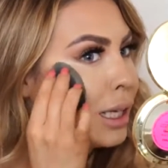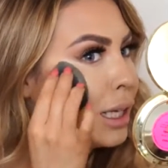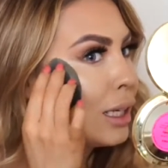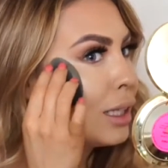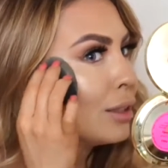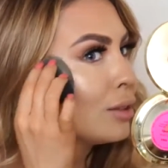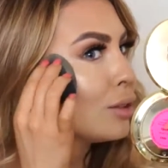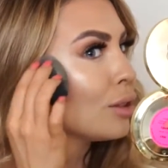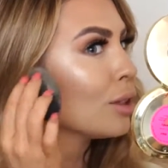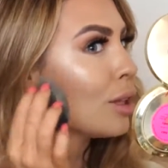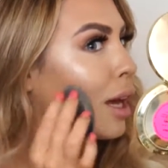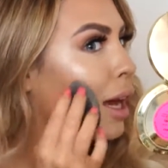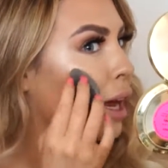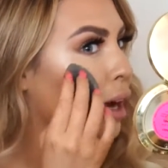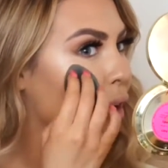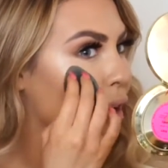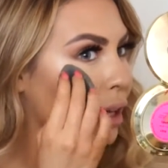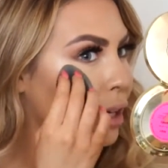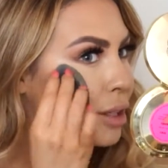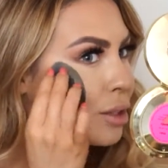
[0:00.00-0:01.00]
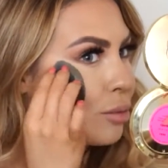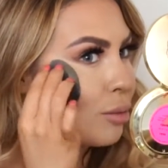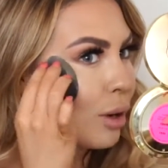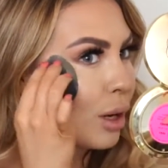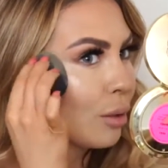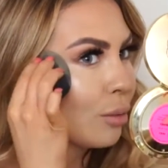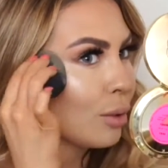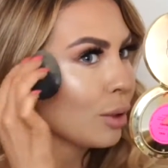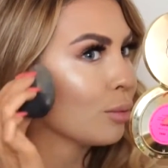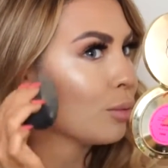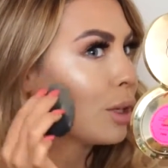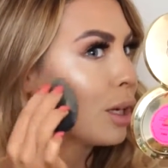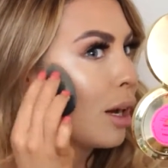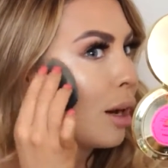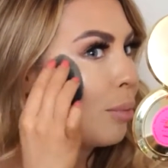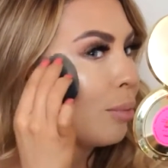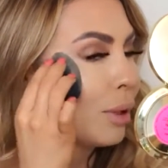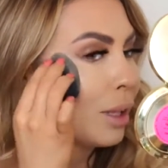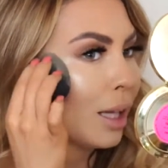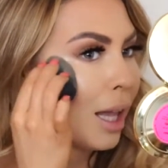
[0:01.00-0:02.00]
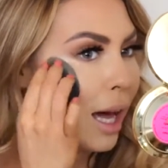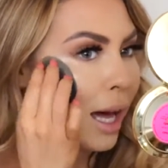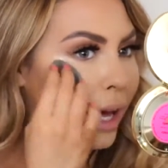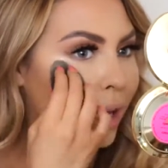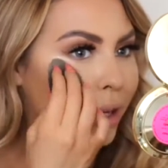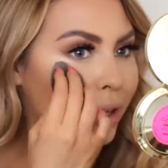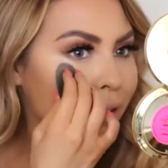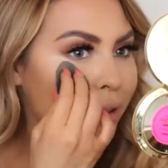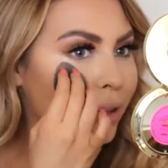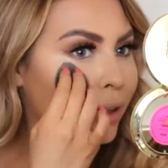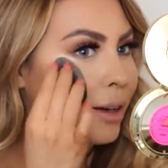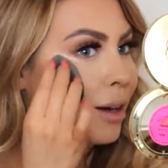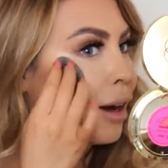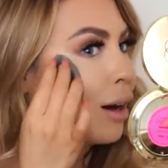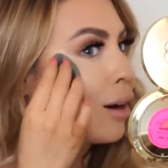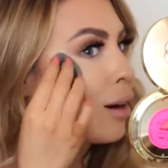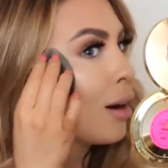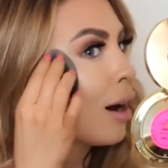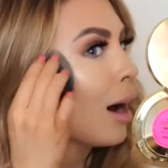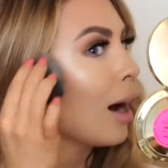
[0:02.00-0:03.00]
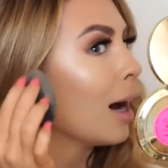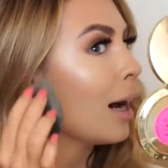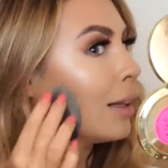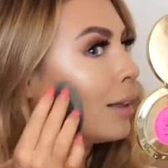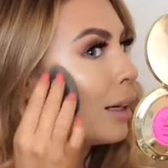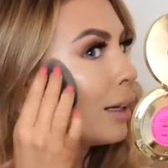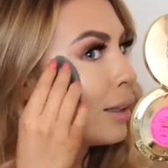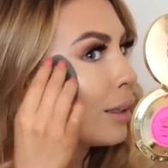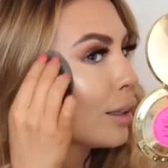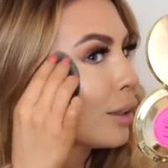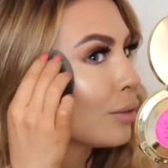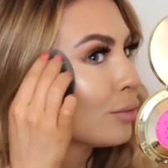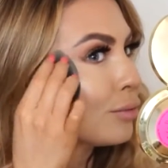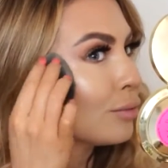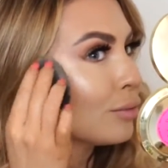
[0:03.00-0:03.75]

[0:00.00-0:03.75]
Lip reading: into the areas where we would apply highlighter.